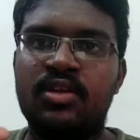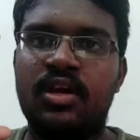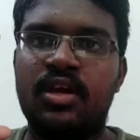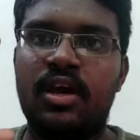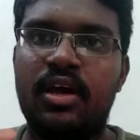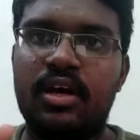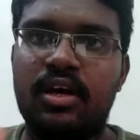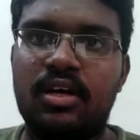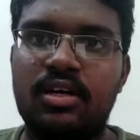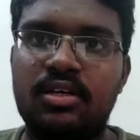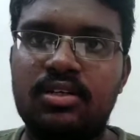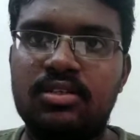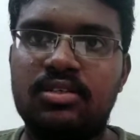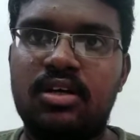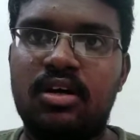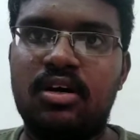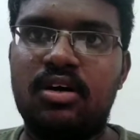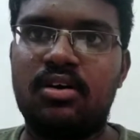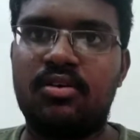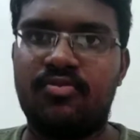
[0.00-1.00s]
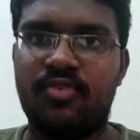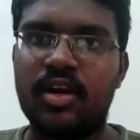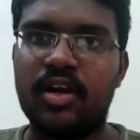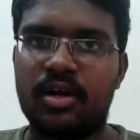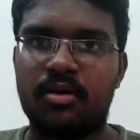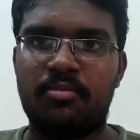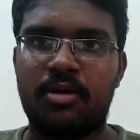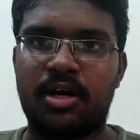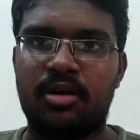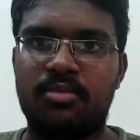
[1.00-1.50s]
Hey guys,
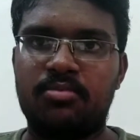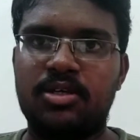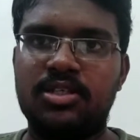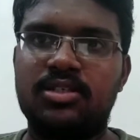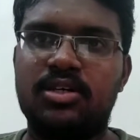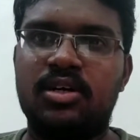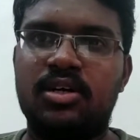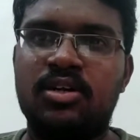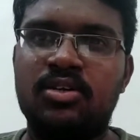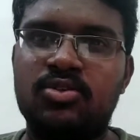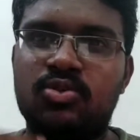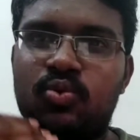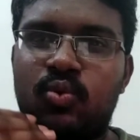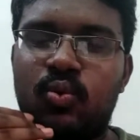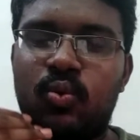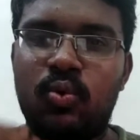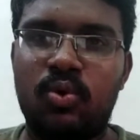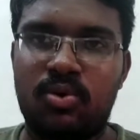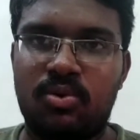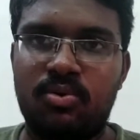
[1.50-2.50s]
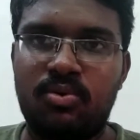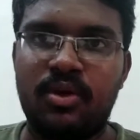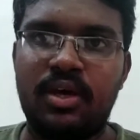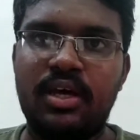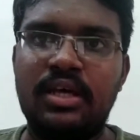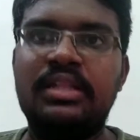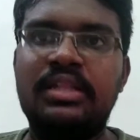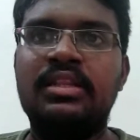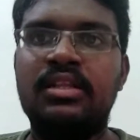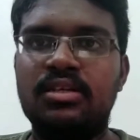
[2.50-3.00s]
welcome back to my channel. So today
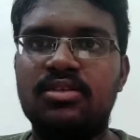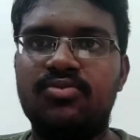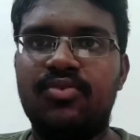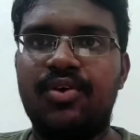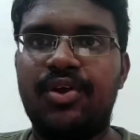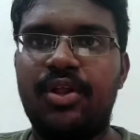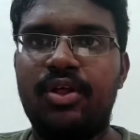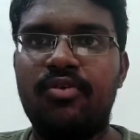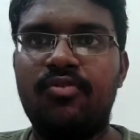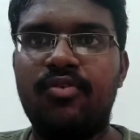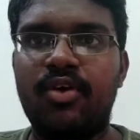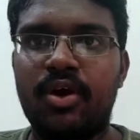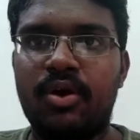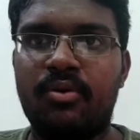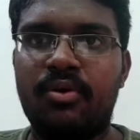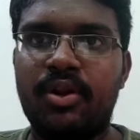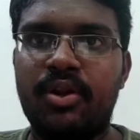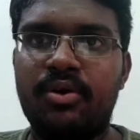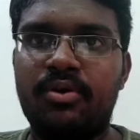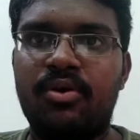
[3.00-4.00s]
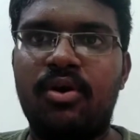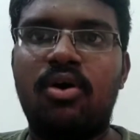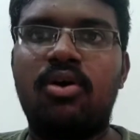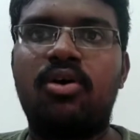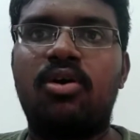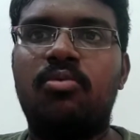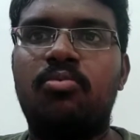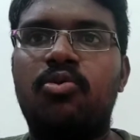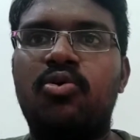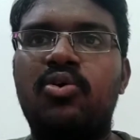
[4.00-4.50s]
in this video we are going to
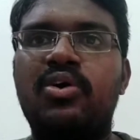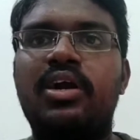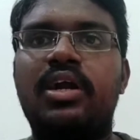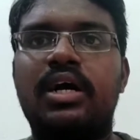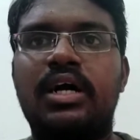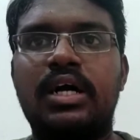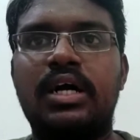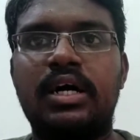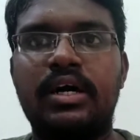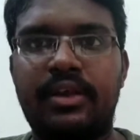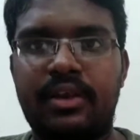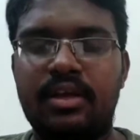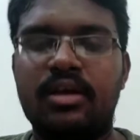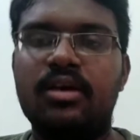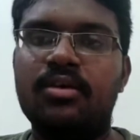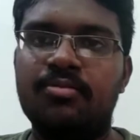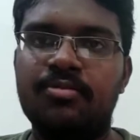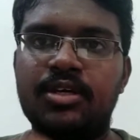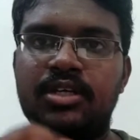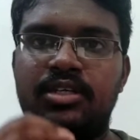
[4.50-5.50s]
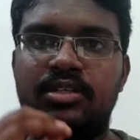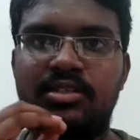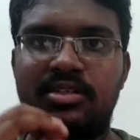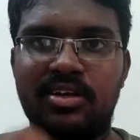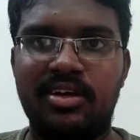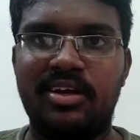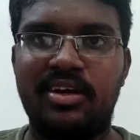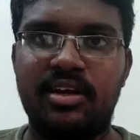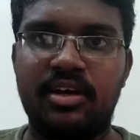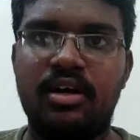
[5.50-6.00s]
talk about Realme's
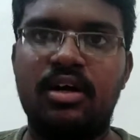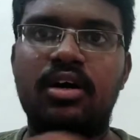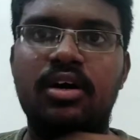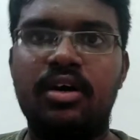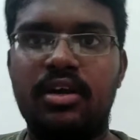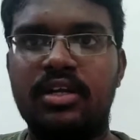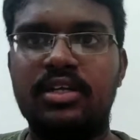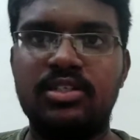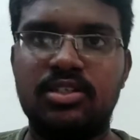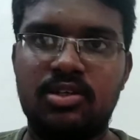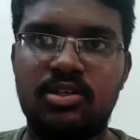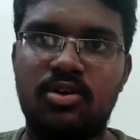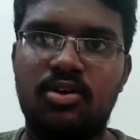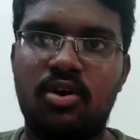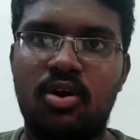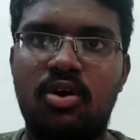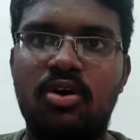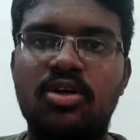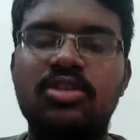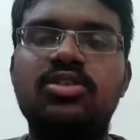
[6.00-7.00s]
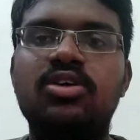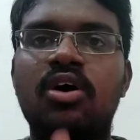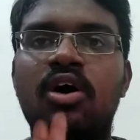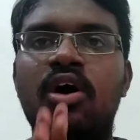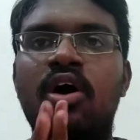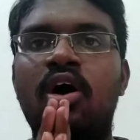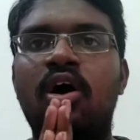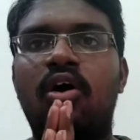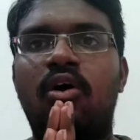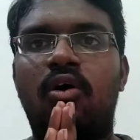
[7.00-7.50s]
recent launch
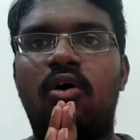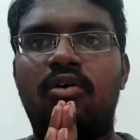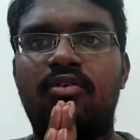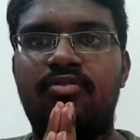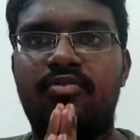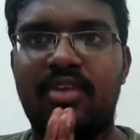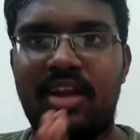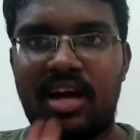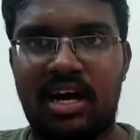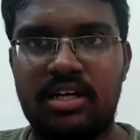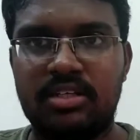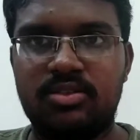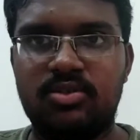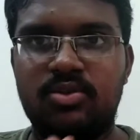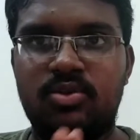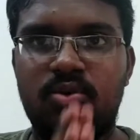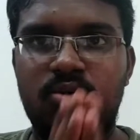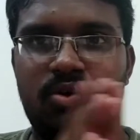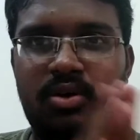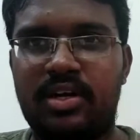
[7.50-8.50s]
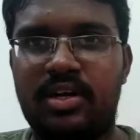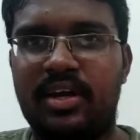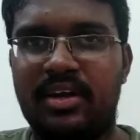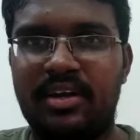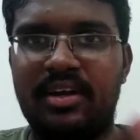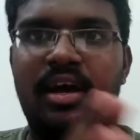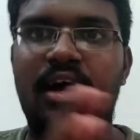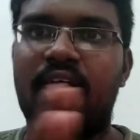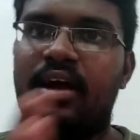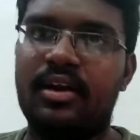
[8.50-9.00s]
of Narzo
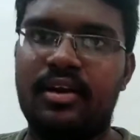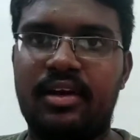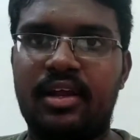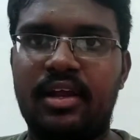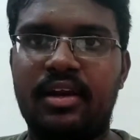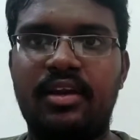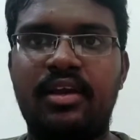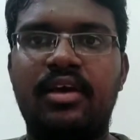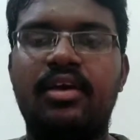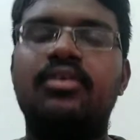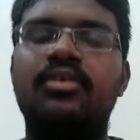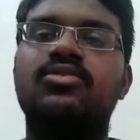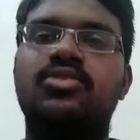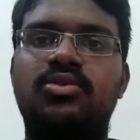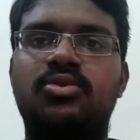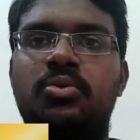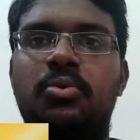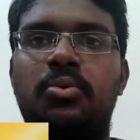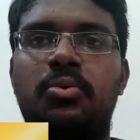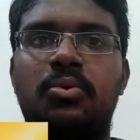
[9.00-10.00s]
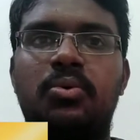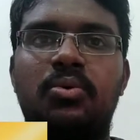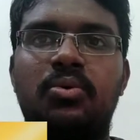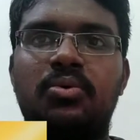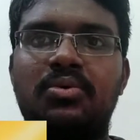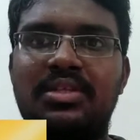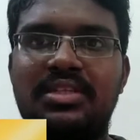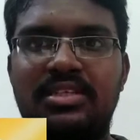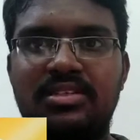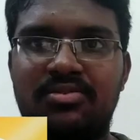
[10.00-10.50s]
10 and 10A.
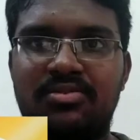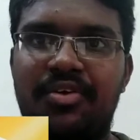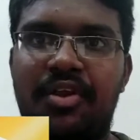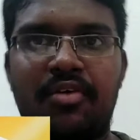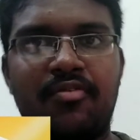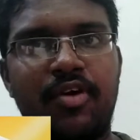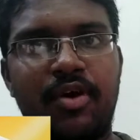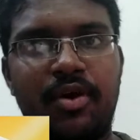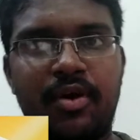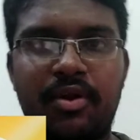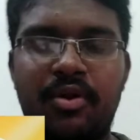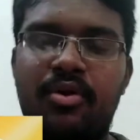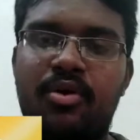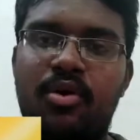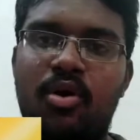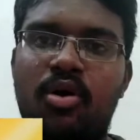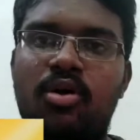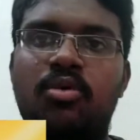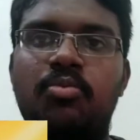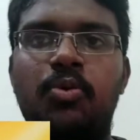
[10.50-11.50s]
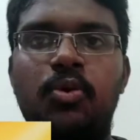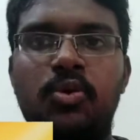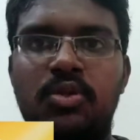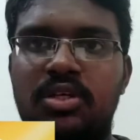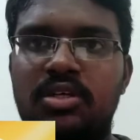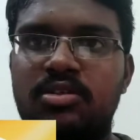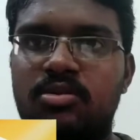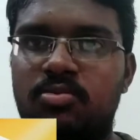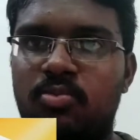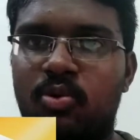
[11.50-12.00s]
So in this video we're going to talk about
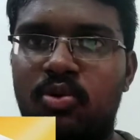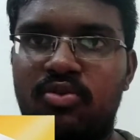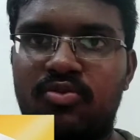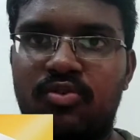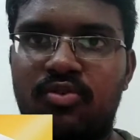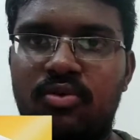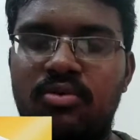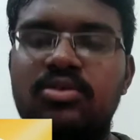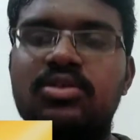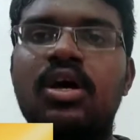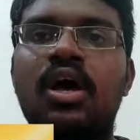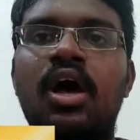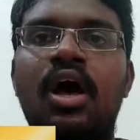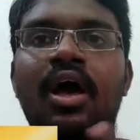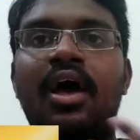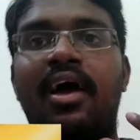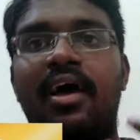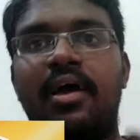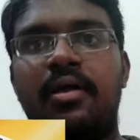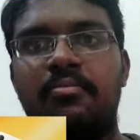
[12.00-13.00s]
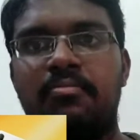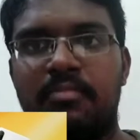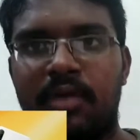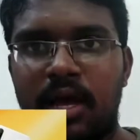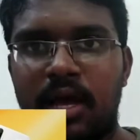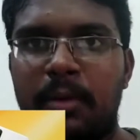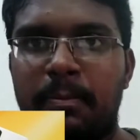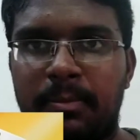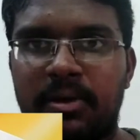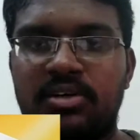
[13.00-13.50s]
these both phones and
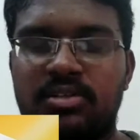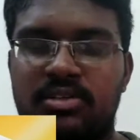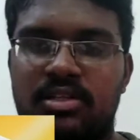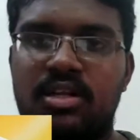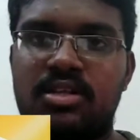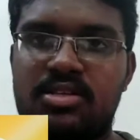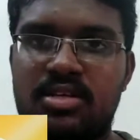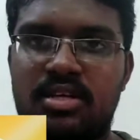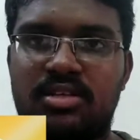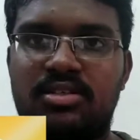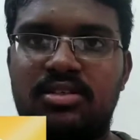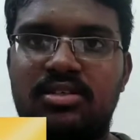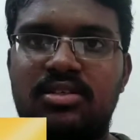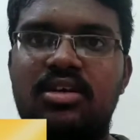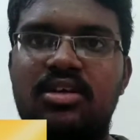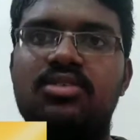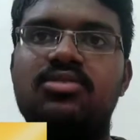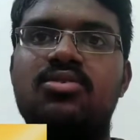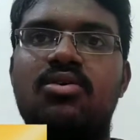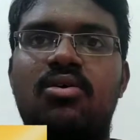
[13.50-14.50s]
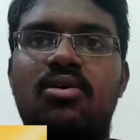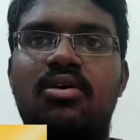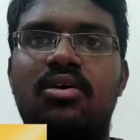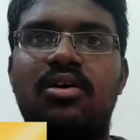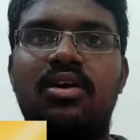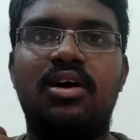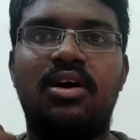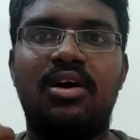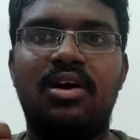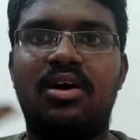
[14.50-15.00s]
my personal suggestions
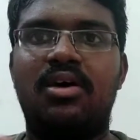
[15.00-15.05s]
on